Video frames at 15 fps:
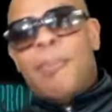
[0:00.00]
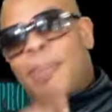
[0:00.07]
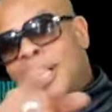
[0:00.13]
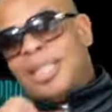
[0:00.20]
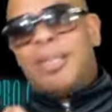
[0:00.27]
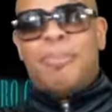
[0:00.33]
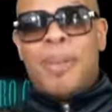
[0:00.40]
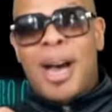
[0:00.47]

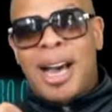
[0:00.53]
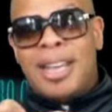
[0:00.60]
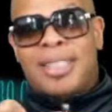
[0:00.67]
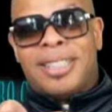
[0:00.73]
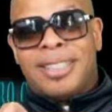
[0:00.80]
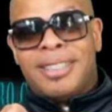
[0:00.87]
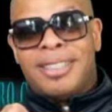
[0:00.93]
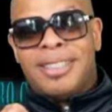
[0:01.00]
What's the
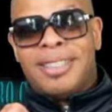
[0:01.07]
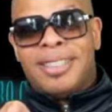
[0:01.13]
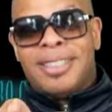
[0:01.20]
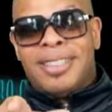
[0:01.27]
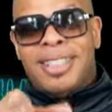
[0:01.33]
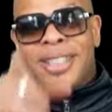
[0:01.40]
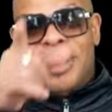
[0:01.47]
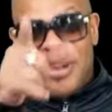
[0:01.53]
bust.
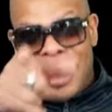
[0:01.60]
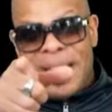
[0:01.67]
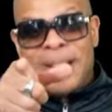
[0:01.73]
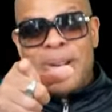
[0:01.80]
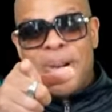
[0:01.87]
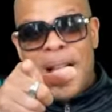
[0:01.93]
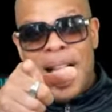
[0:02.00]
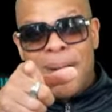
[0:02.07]
You got a
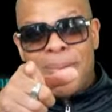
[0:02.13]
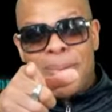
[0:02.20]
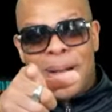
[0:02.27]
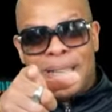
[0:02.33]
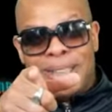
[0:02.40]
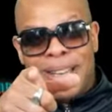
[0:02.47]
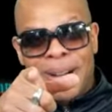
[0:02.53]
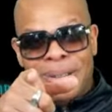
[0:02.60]
new album
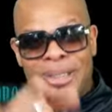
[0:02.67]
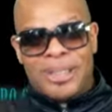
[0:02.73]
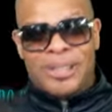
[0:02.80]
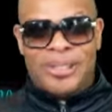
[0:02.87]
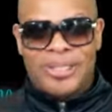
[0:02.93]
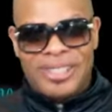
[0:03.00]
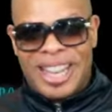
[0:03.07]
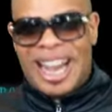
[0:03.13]
out, don't you?
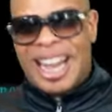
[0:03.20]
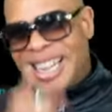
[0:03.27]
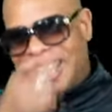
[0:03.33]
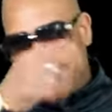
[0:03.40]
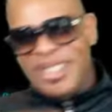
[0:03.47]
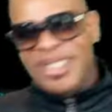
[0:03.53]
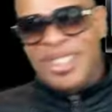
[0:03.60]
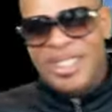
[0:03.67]
I know
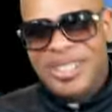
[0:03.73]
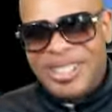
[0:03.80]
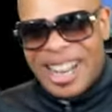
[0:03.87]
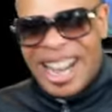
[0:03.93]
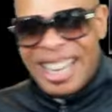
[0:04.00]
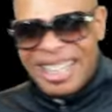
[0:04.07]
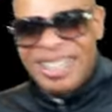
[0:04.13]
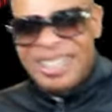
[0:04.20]
you do.
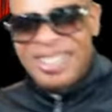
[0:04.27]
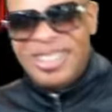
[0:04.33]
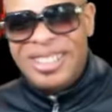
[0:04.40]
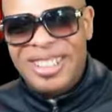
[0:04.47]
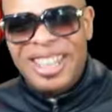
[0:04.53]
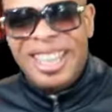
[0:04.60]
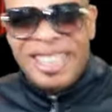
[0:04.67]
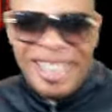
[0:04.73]
I know you do.
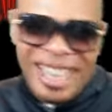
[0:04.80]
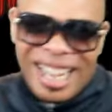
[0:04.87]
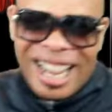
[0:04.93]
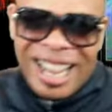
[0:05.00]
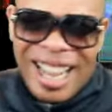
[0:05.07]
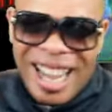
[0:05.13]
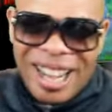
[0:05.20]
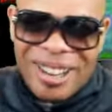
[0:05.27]
Check it
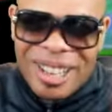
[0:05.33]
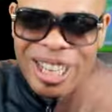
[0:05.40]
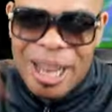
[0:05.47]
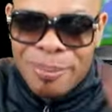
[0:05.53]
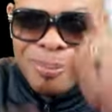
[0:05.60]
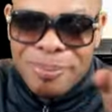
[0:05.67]
out. Here go the clip.